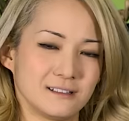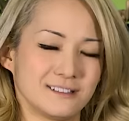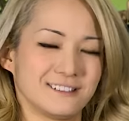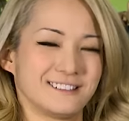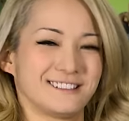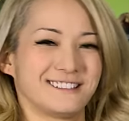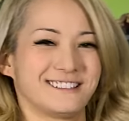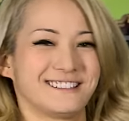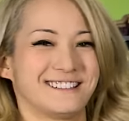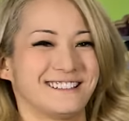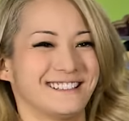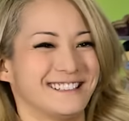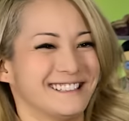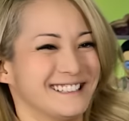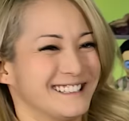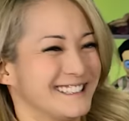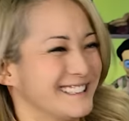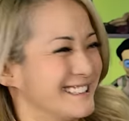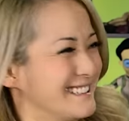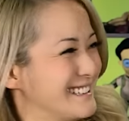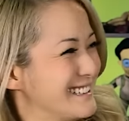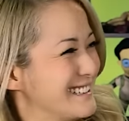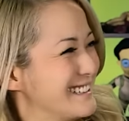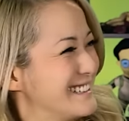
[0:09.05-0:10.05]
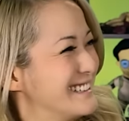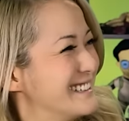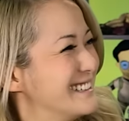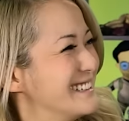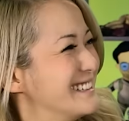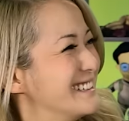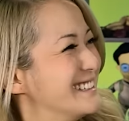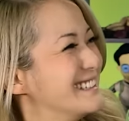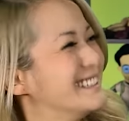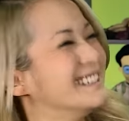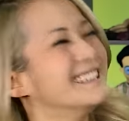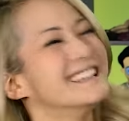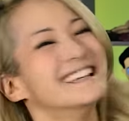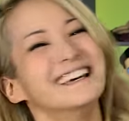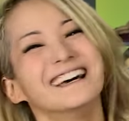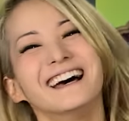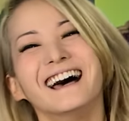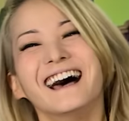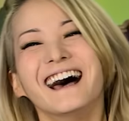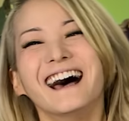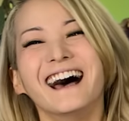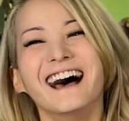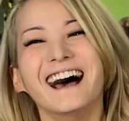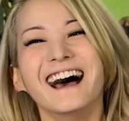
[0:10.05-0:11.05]

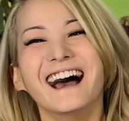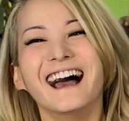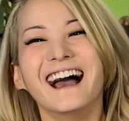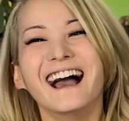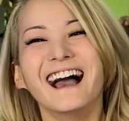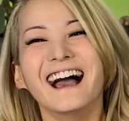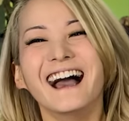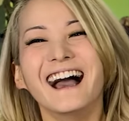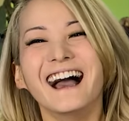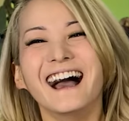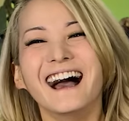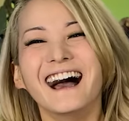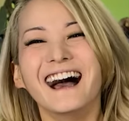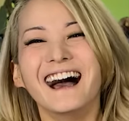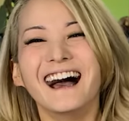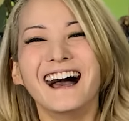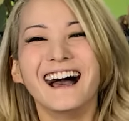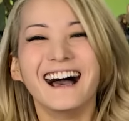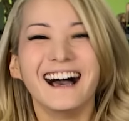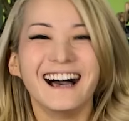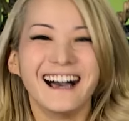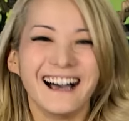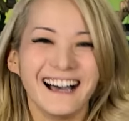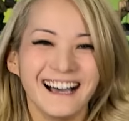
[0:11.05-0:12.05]
No words are spoken by the person on screen.